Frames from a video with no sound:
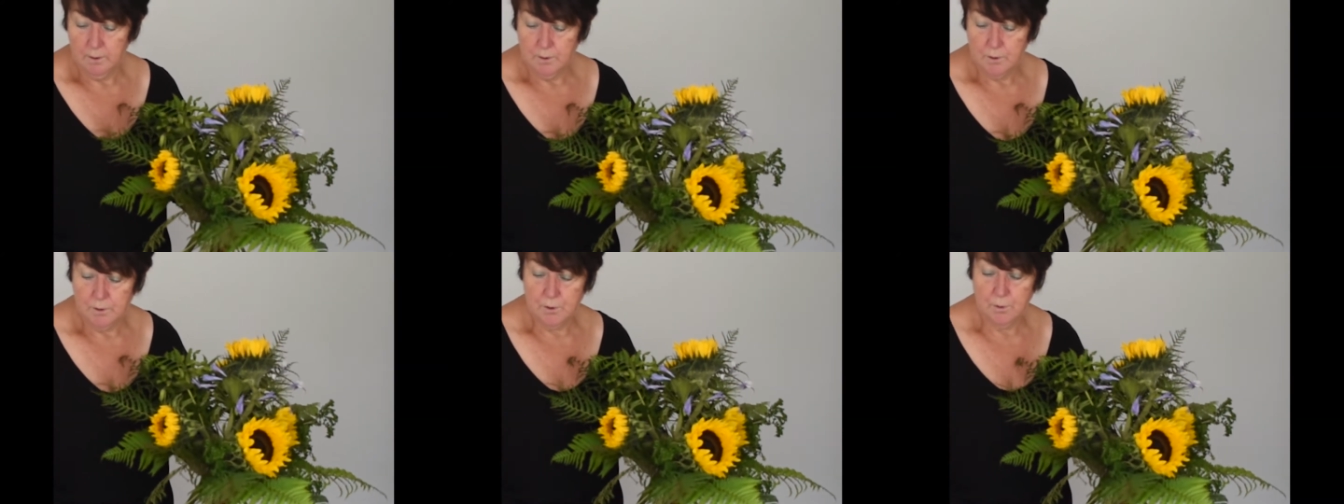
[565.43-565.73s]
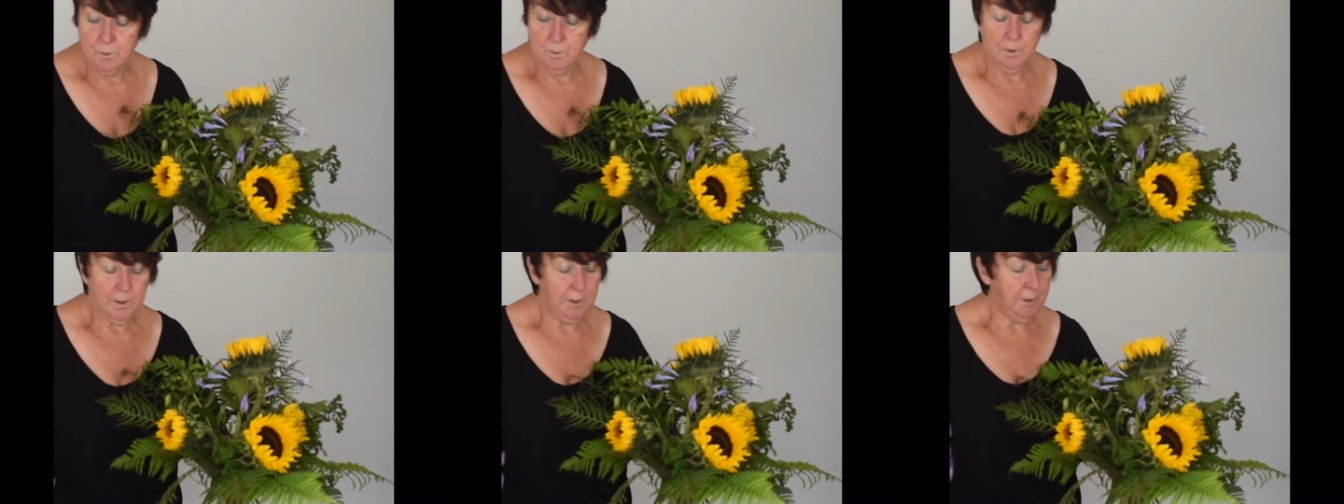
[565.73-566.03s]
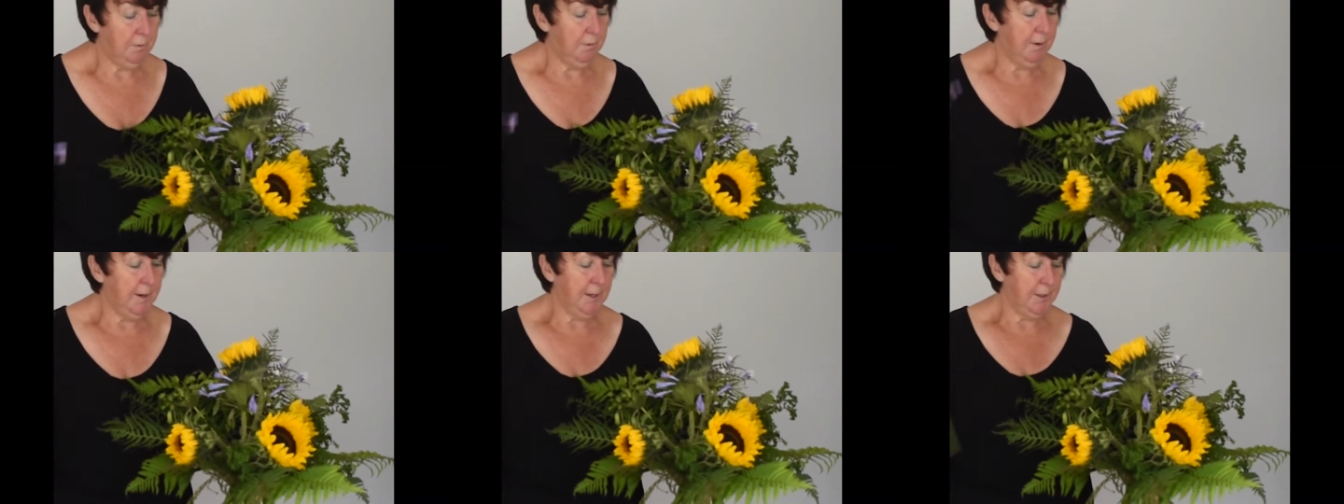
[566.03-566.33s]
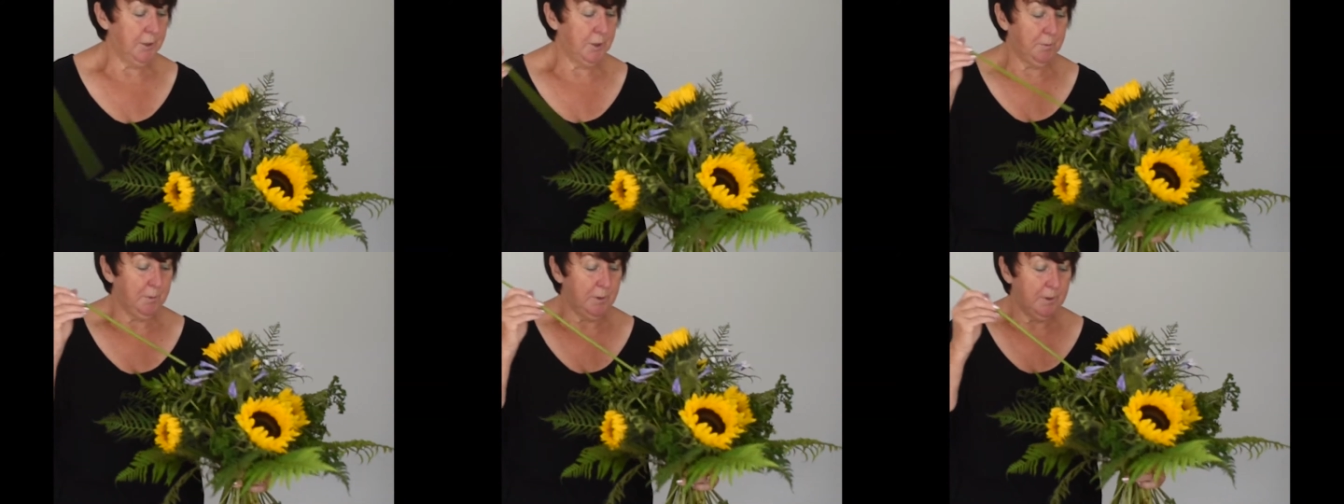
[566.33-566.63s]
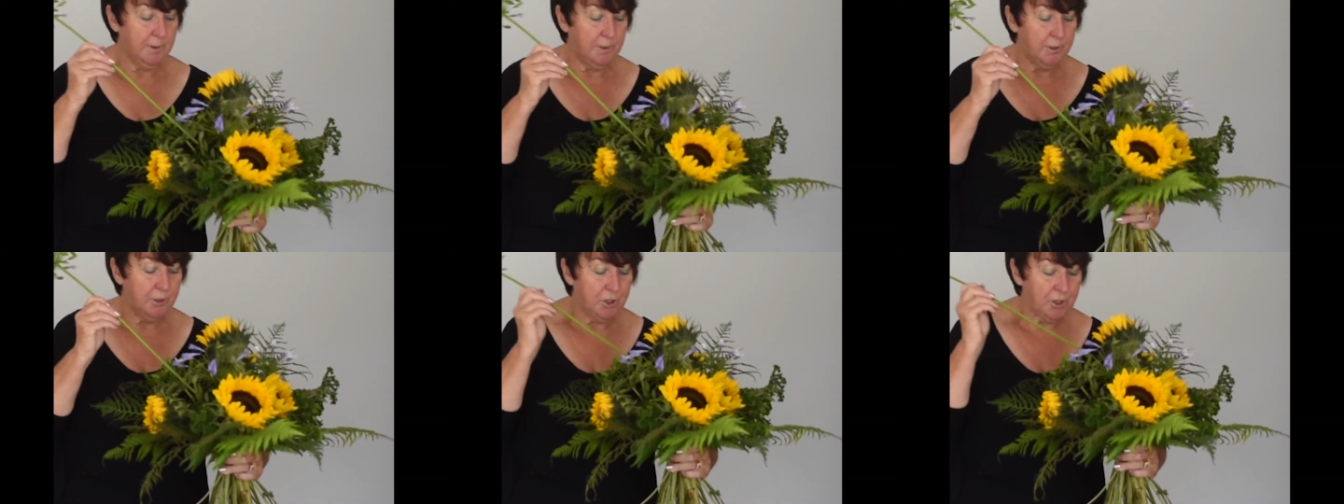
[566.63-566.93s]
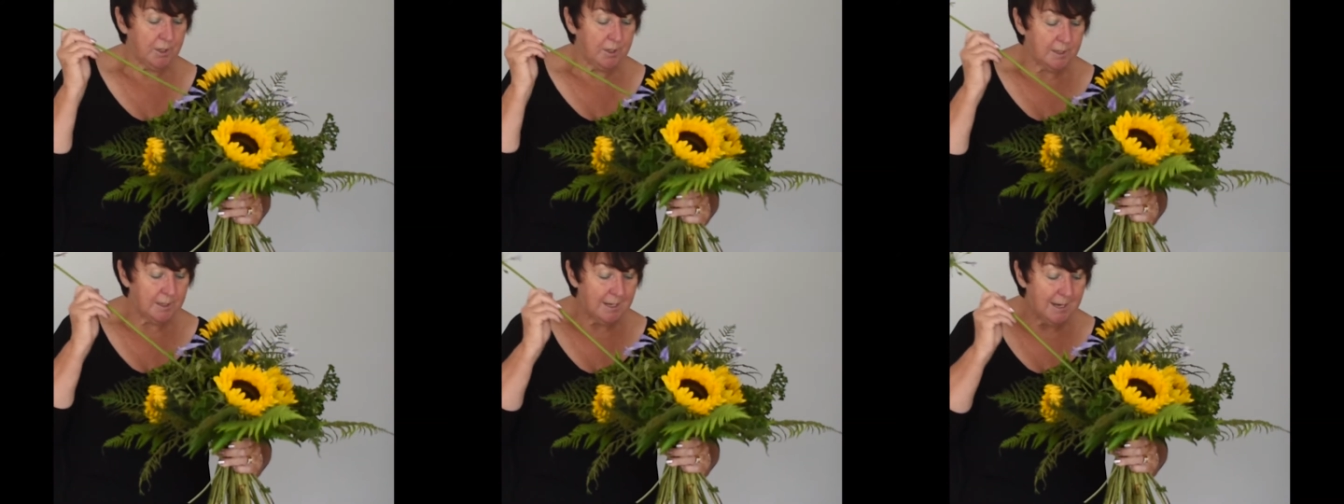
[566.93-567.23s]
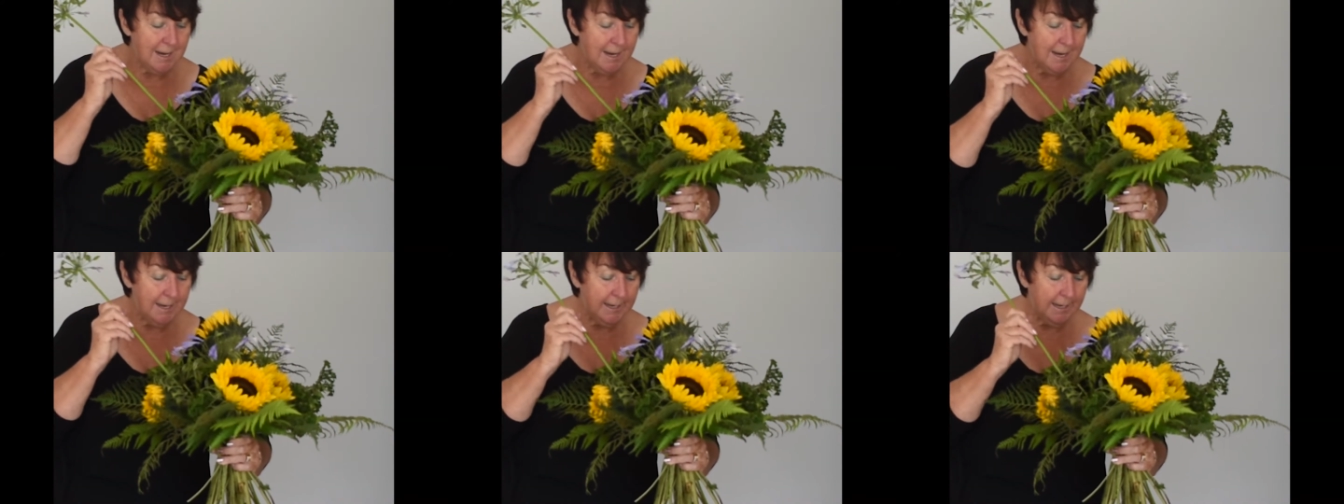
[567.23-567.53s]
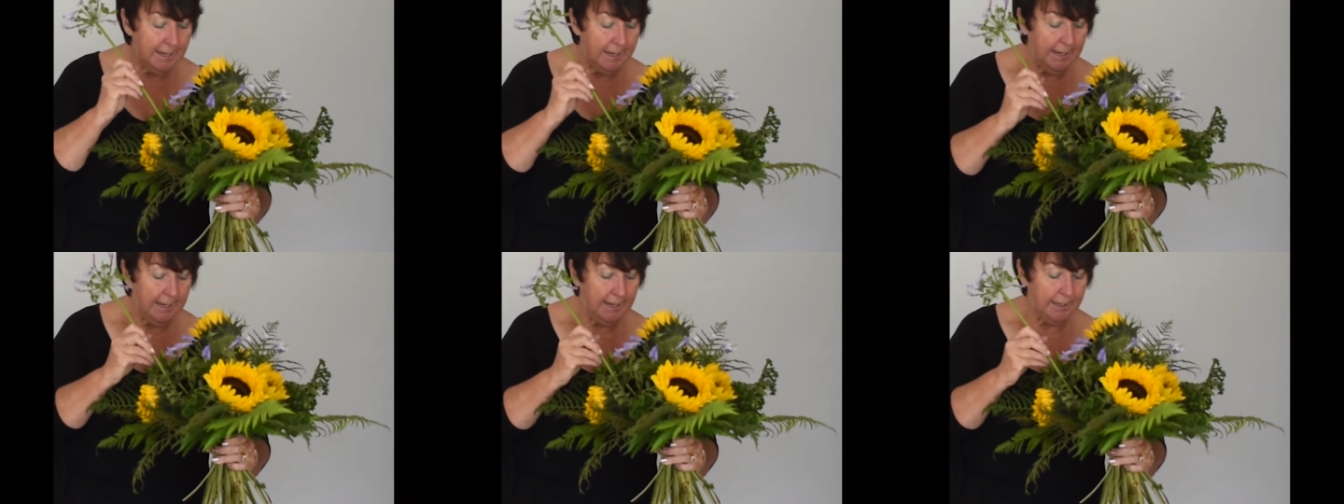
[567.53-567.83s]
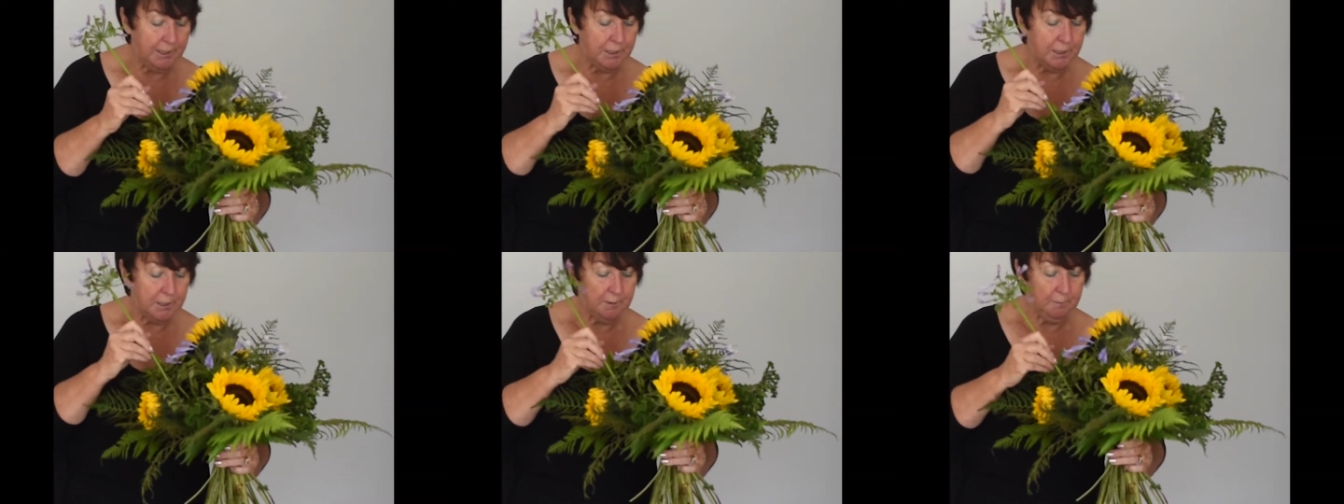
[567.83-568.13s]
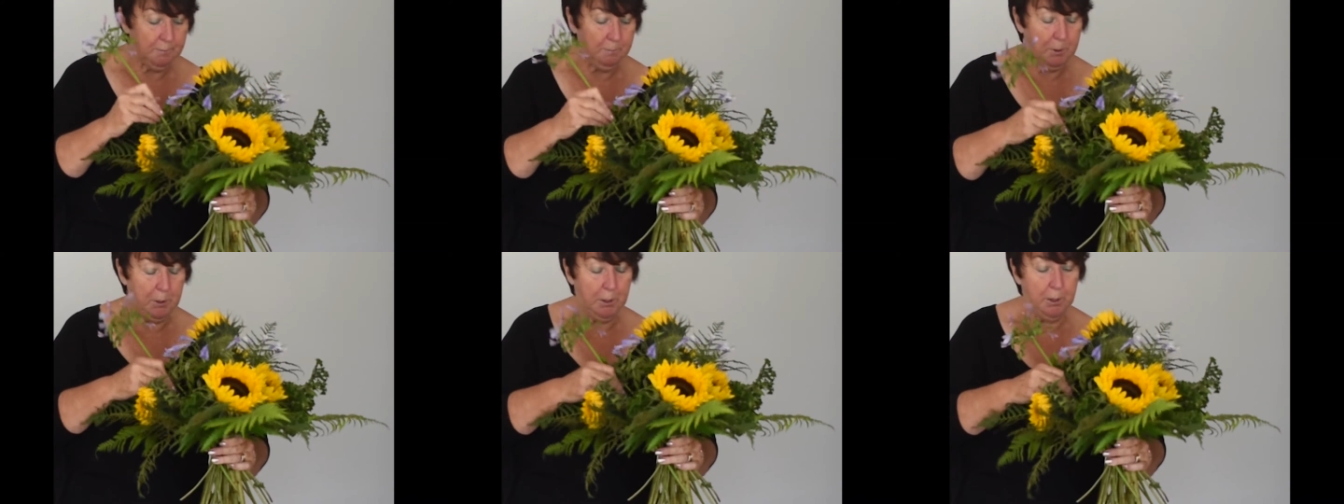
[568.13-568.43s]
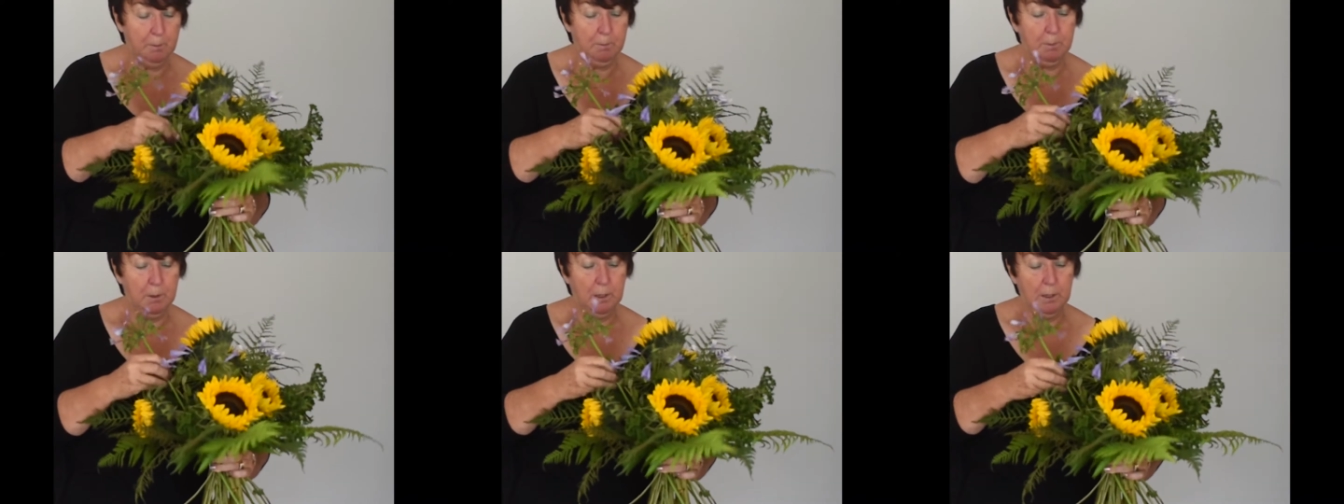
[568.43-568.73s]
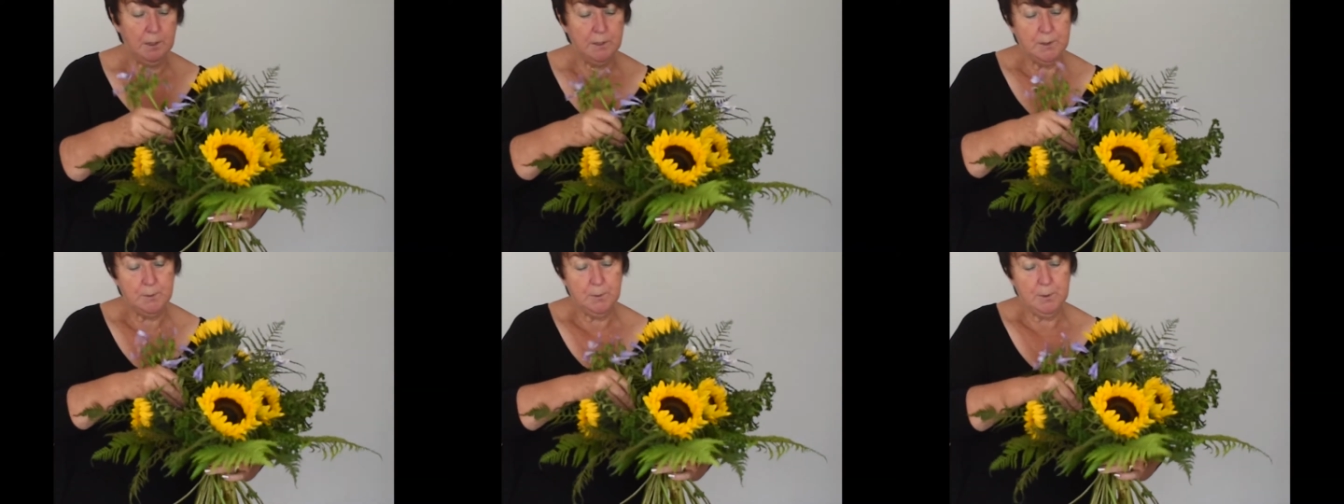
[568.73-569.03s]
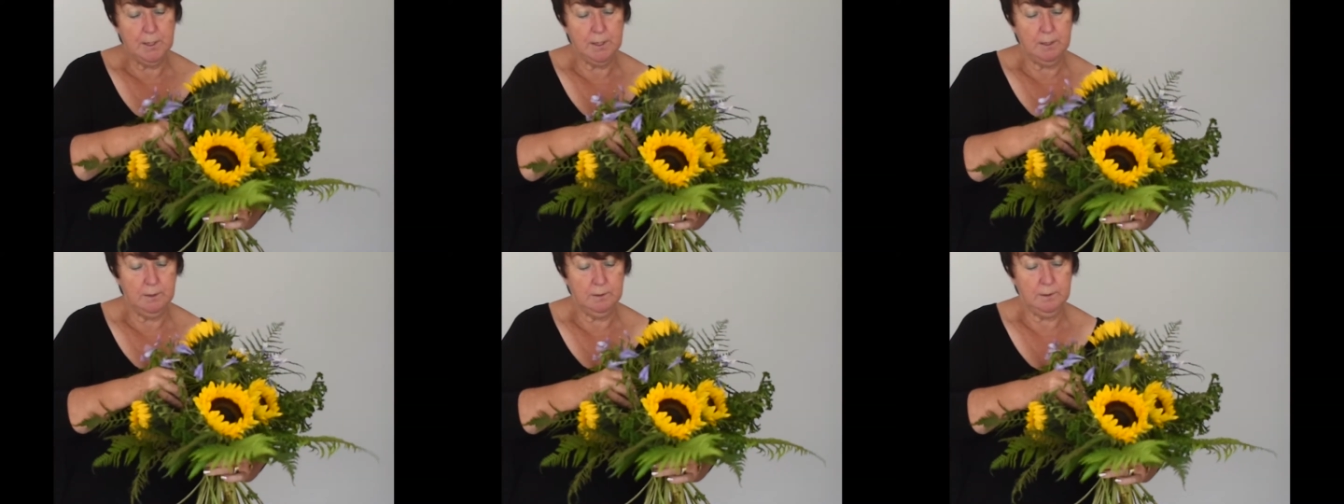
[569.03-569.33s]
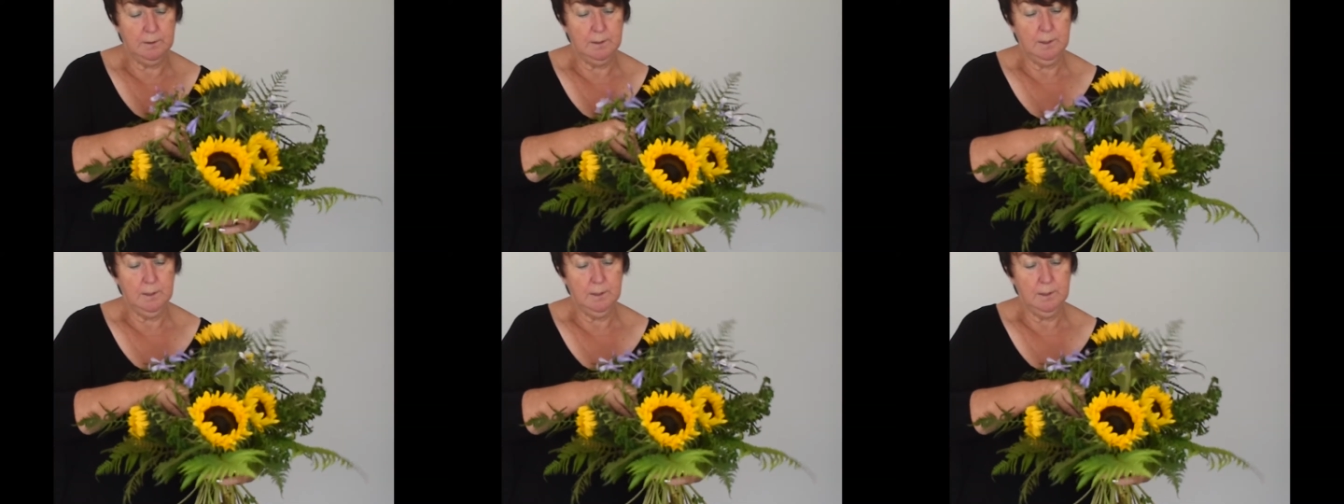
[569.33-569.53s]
to the arrangement, and just a little hint of purple as well.